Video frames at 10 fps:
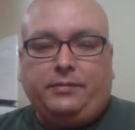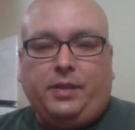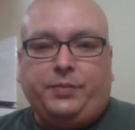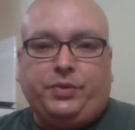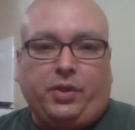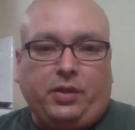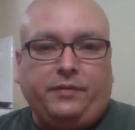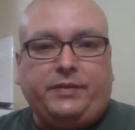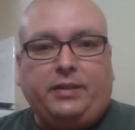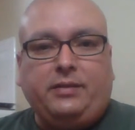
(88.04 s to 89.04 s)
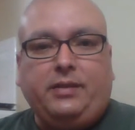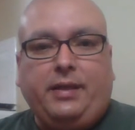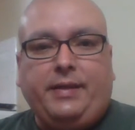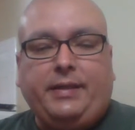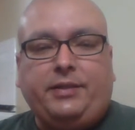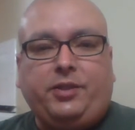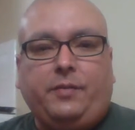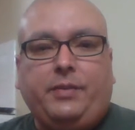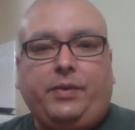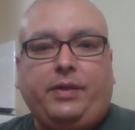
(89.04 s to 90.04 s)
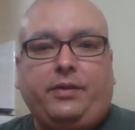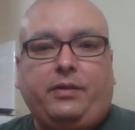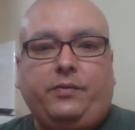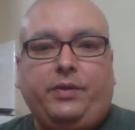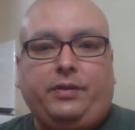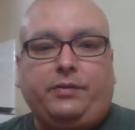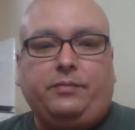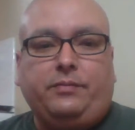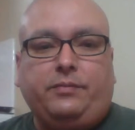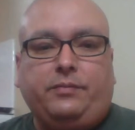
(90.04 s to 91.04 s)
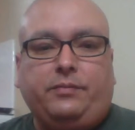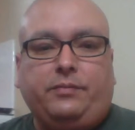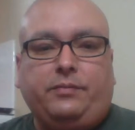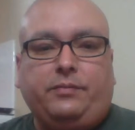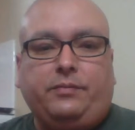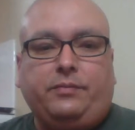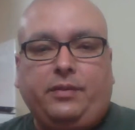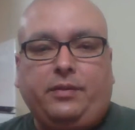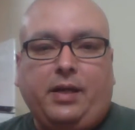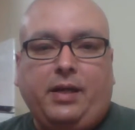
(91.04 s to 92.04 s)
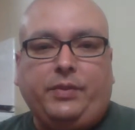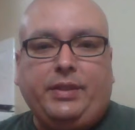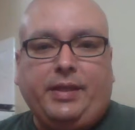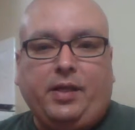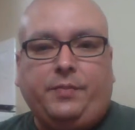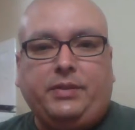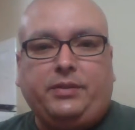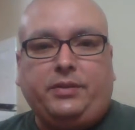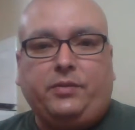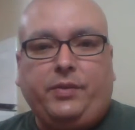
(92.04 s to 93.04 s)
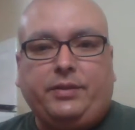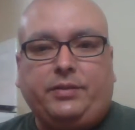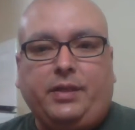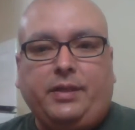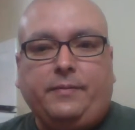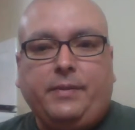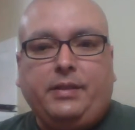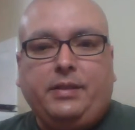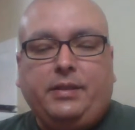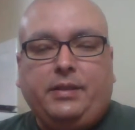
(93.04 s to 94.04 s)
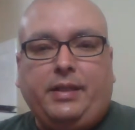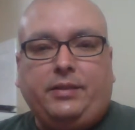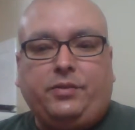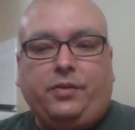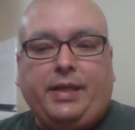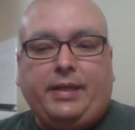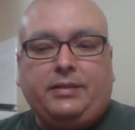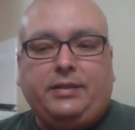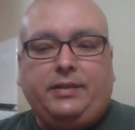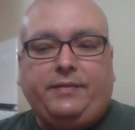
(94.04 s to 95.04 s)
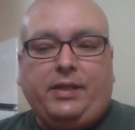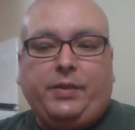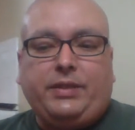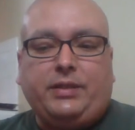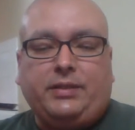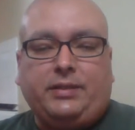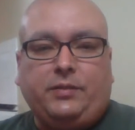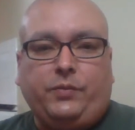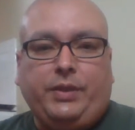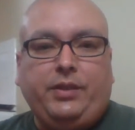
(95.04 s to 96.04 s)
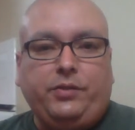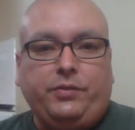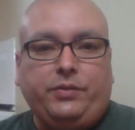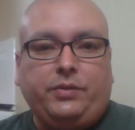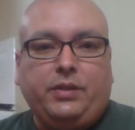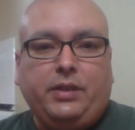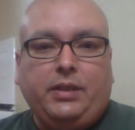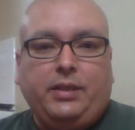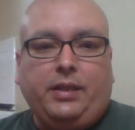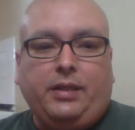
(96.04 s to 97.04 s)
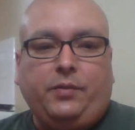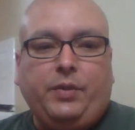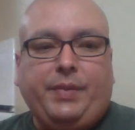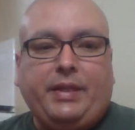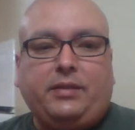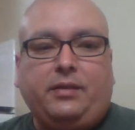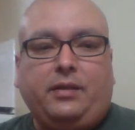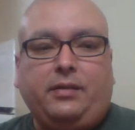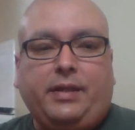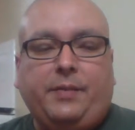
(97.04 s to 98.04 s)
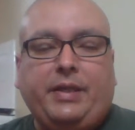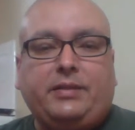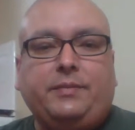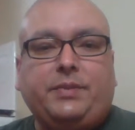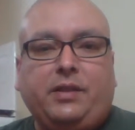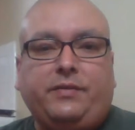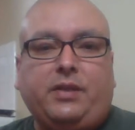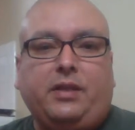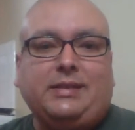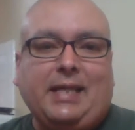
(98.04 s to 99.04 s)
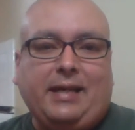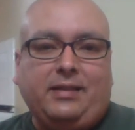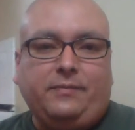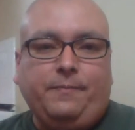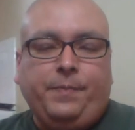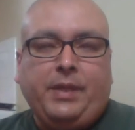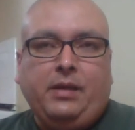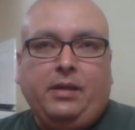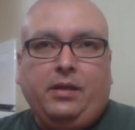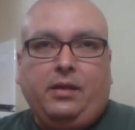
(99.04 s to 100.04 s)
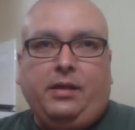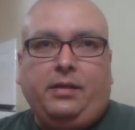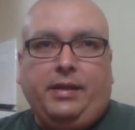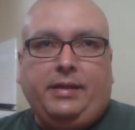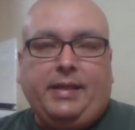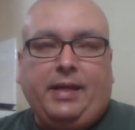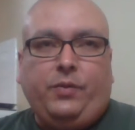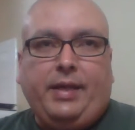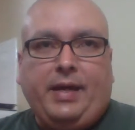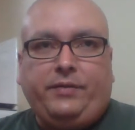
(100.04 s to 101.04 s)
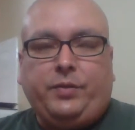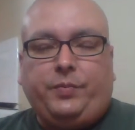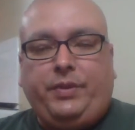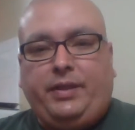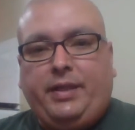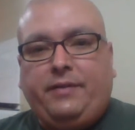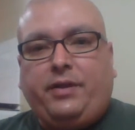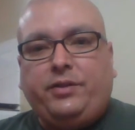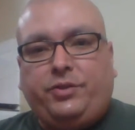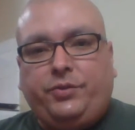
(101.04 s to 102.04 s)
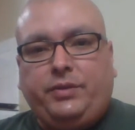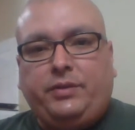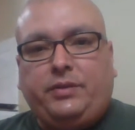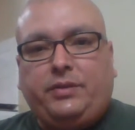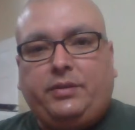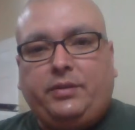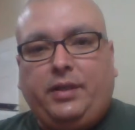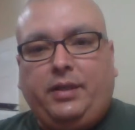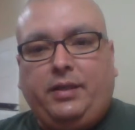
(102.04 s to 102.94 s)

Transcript: observed, and they determine whether we're progressing properly or not, we need help in certain ways or not. And so that is the evaluation system we use. They base themselves on data, in that we have to give our students